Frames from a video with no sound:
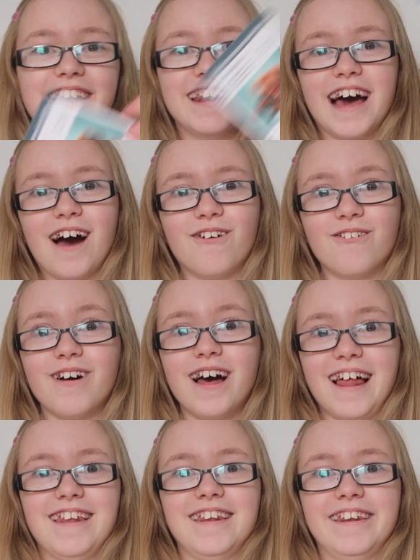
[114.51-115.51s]
Now,
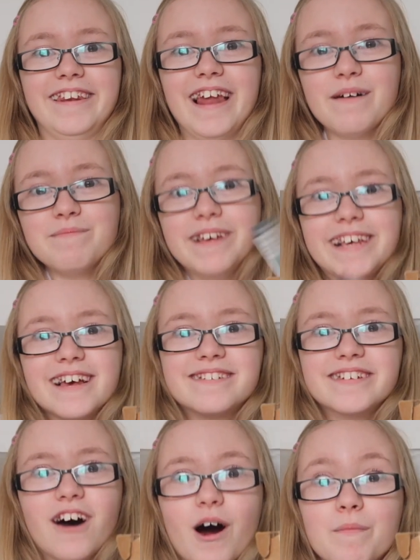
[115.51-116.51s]
let me
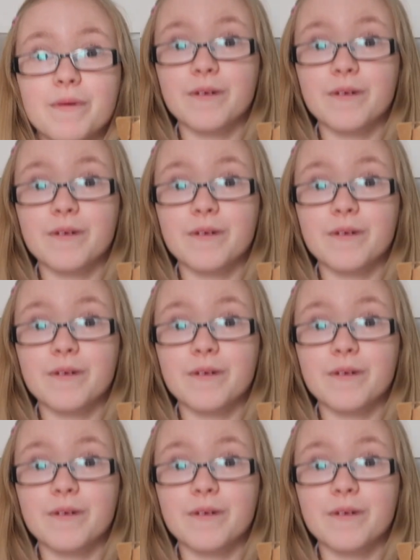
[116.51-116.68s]
set it up.